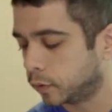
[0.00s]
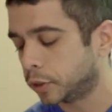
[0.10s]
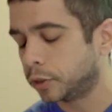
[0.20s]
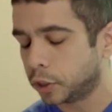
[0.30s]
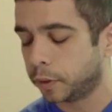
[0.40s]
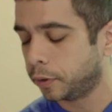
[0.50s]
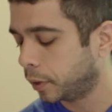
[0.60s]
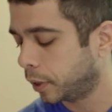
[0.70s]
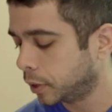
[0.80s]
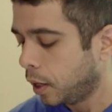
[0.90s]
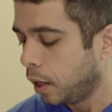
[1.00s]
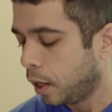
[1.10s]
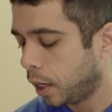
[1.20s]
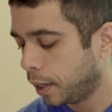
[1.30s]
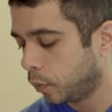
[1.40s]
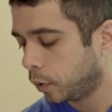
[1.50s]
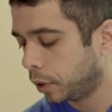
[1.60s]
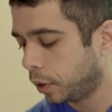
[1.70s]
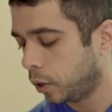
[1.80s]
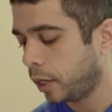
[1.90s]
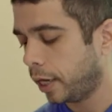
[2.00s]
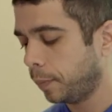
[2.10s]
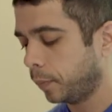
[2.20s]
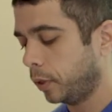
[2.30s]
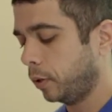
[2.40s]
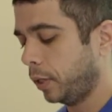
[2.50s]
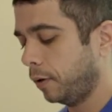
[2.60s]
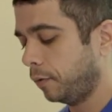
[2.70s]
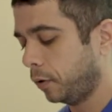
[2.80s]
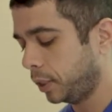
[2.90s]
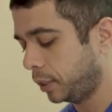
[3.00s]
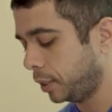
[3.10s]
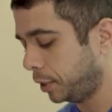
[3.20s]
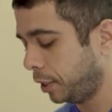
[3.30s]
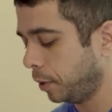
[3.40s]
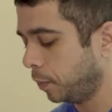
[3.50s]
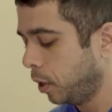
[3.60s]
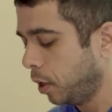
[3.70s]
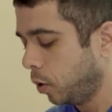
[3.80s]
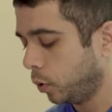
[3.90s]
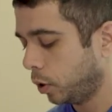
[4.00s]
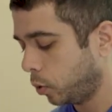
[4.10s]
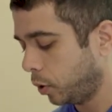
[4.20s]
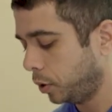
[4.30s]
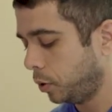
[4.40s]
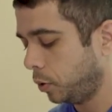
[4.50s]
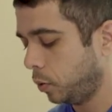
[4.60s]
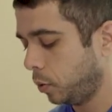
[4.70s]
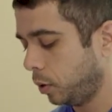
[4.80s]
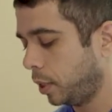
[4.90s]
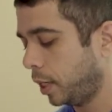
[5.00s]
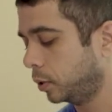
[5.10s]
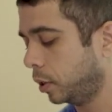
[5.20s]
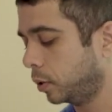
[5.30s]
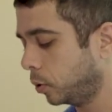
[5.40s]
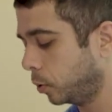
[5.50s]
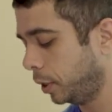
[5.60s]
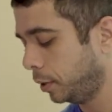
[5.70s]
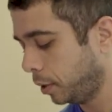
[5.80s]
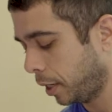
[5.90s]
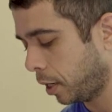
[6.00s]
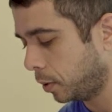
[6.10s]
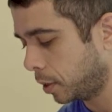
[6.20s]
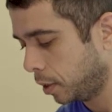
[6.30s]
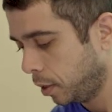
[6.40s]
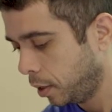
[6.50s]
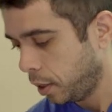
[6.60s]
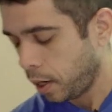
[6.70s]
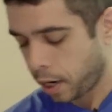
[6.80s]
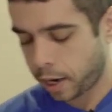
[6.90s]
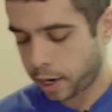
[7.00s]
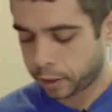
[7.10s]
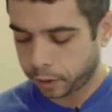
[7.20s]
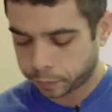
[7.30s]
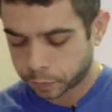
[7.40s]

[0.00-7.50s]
Excuse me, three things. Now we're going to go ahead, okay, and for this test here, we're going to test our chlorine count, and